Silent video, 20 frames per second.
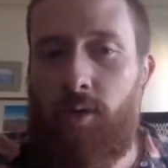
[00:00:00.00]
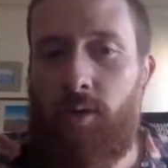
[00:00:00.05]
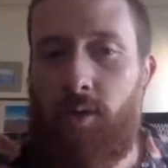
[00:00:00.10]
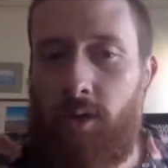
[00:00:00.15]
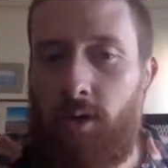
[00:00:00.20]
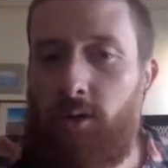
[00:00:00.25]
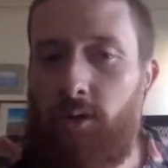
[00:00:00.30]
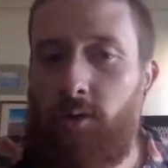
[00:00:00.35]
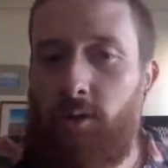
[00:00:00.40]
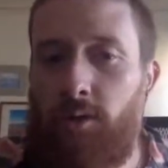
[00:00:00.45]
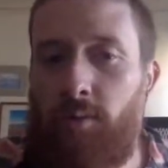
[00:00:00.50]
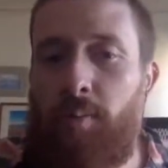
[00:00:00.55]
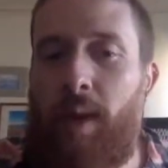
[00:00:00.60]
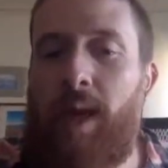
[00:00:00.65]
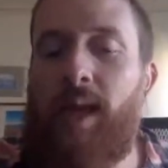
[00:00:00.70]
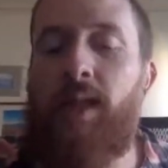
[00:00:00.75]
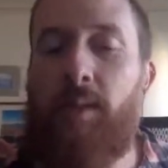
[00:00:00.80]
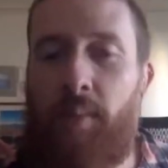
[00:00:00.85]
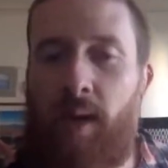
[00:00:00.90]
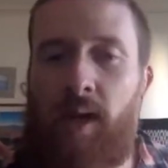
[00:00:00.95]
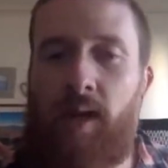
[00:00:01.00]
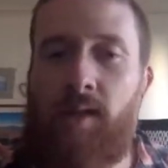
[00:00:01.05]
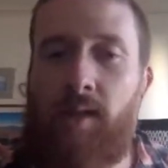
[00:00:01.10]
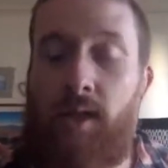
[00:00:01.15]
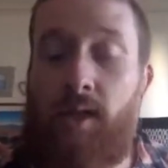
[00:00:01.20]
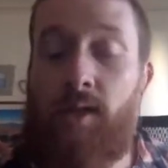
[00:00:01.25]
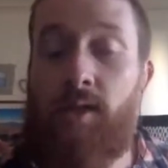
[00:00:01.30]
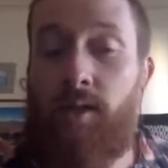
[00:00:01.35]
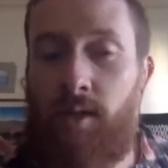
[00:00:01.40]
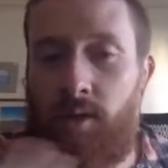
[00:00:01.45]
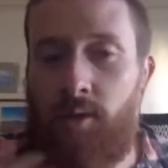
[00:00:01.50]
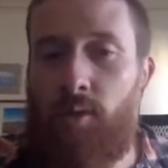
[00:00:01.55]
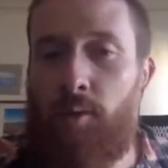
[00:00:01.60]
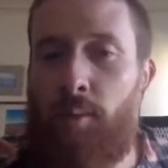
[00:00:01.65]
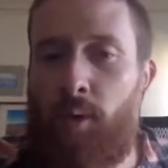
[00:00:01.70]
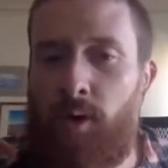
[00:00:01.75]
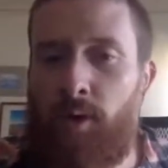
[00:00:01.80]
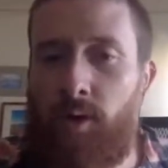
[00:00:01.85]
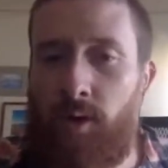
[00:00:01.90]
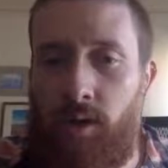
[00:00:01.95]
you're mainly paying attention to the
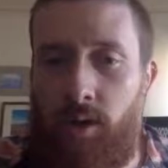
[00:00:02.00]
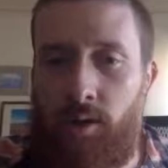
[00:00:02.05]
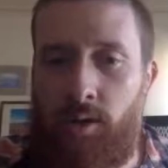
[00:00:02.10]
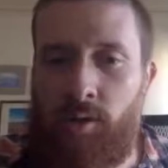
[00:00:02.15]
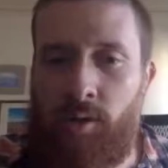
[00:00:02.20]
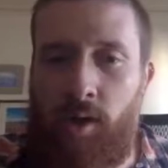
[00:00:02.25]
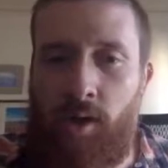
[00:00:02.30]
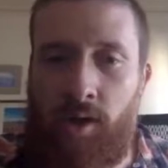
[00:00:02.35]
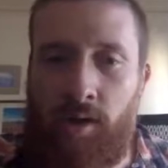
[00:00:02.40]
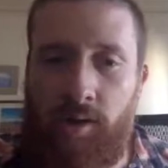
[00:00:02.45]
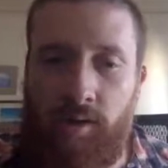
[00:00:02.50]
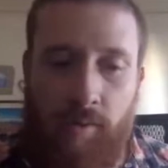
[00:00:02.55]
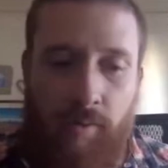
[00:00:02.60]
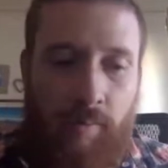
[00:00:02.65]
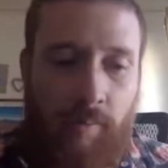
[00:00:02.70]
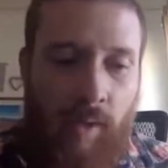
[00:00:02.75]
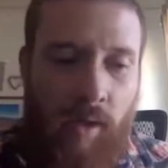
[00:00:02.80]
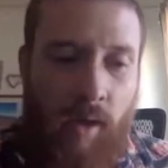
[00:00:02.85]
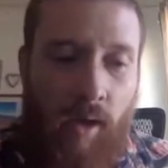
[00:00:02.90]
person that you're talking to.